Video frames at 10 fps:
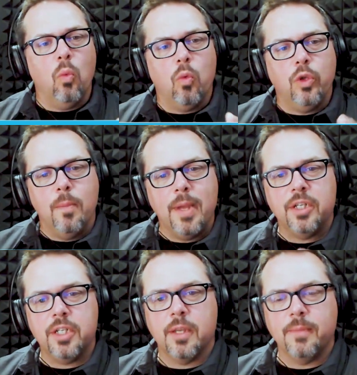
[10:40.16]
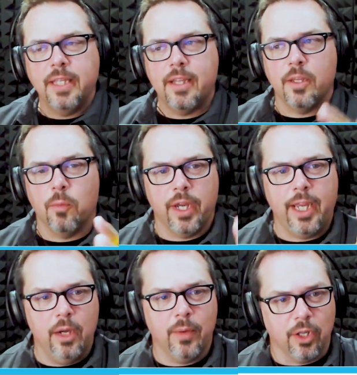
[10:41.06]
you mentioned something there that we're
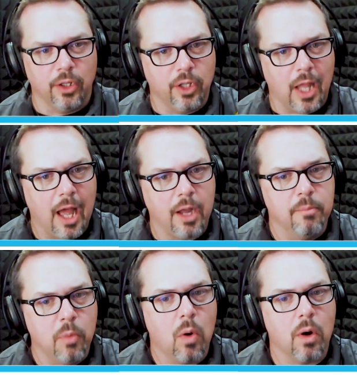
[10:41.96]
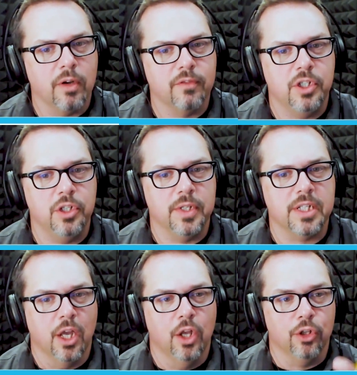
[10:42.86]
hearing a lot more of too,
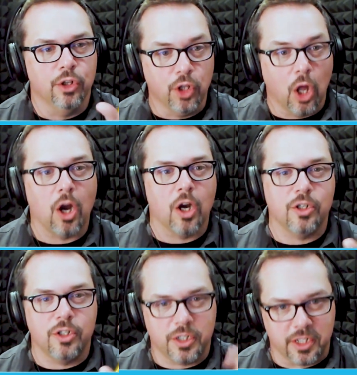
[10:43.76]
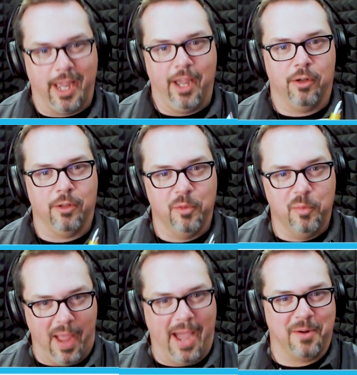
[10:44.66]
is large scale
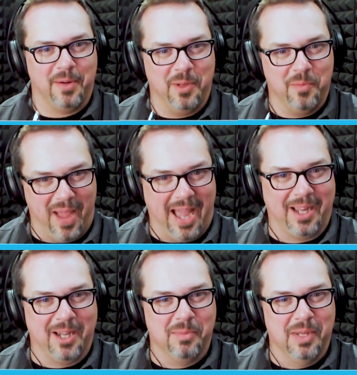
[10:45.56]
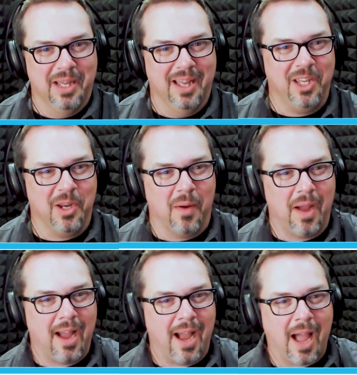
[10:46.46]
battery backup.
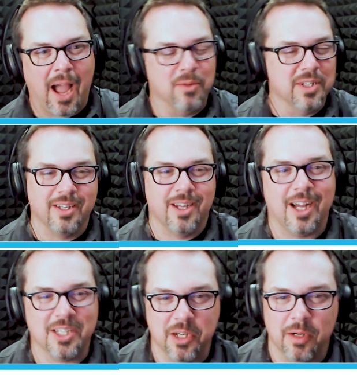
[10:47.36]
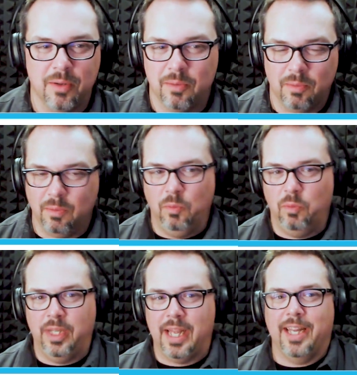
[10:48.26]
I was in Costco
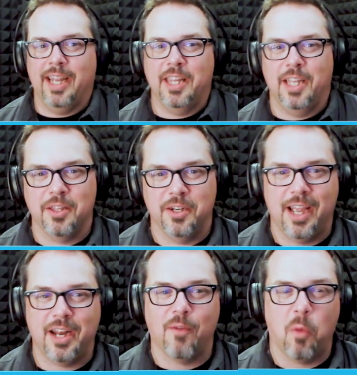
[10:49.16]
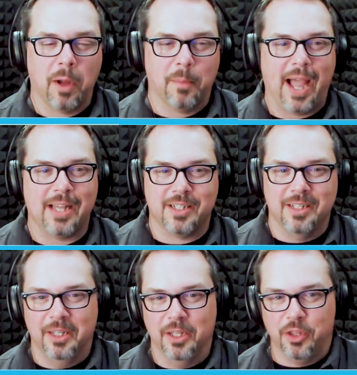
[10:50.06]
yet again the other day, and I walked past
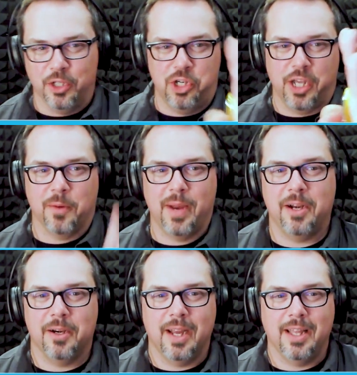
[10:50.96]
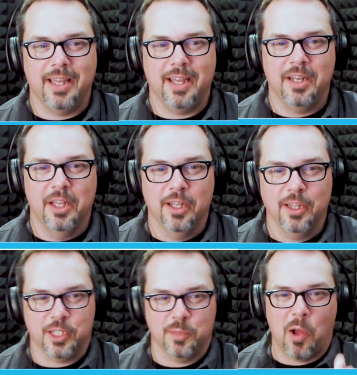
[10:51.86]
the generator and then
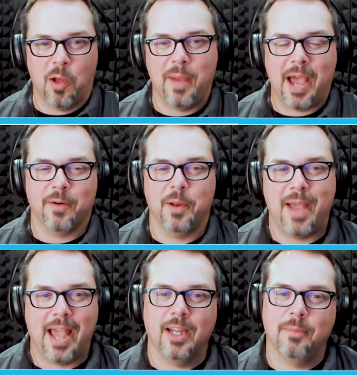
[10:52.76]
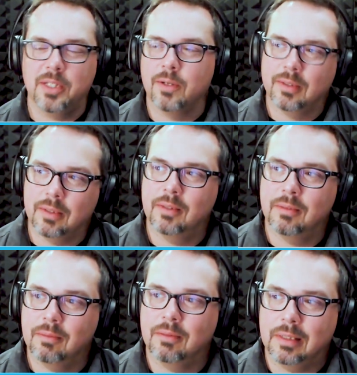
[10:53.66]
the small battery backup and going,
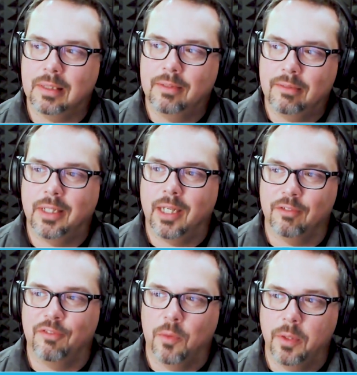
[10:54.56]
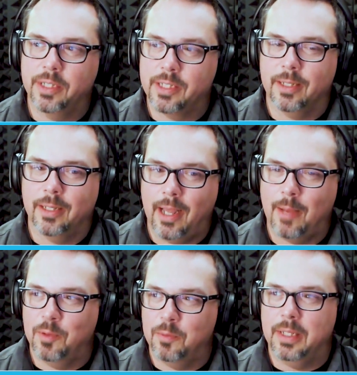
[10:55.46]
oh, okay, I live in California. It's going to
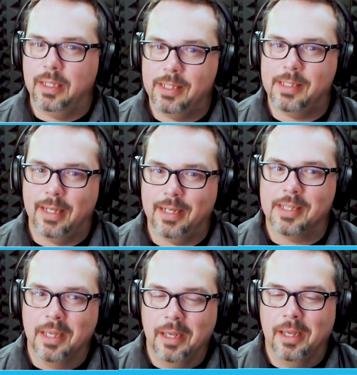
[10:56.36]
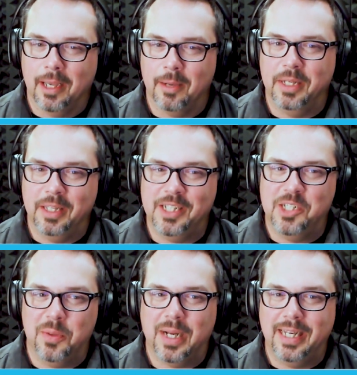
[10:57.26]
happen one of these days. How many of these
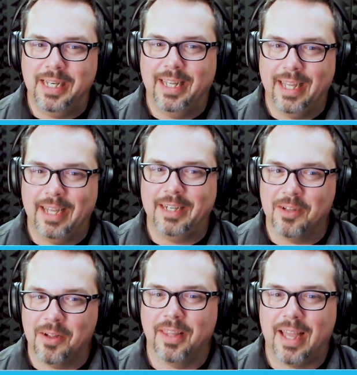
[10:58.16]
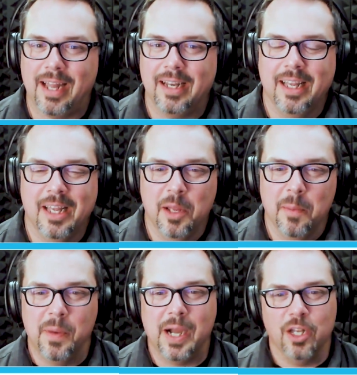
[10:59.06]
do I need to get and all that?
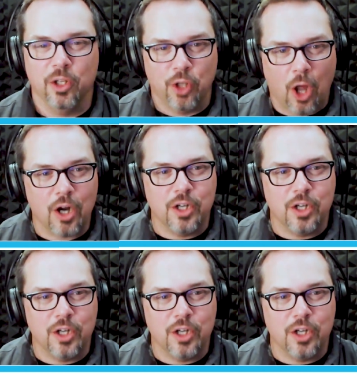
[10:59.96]
But large